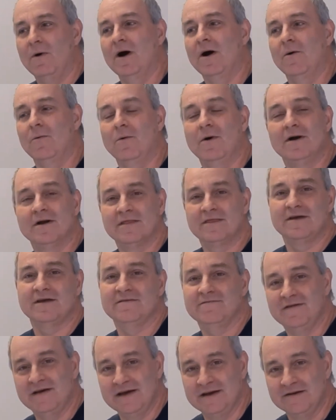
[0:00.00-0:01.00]
Well, one of
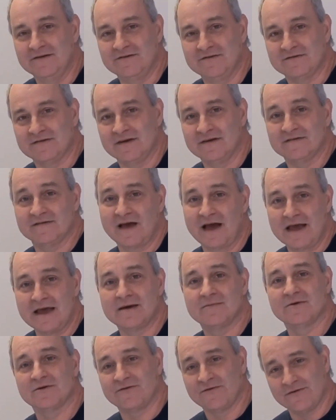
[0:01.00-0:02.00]
the advantages is
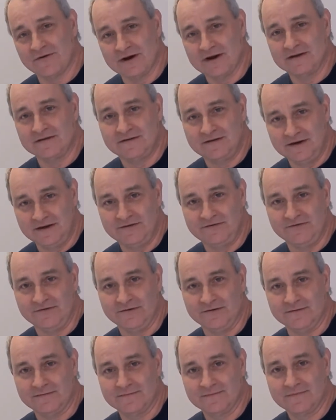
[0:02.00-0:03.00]
I am a trained
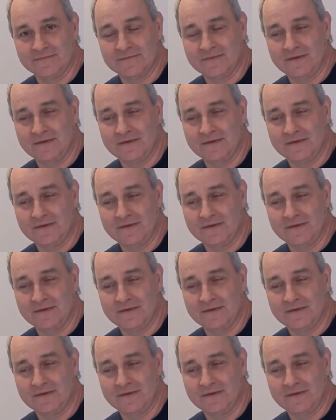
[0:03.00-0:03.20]
teacher.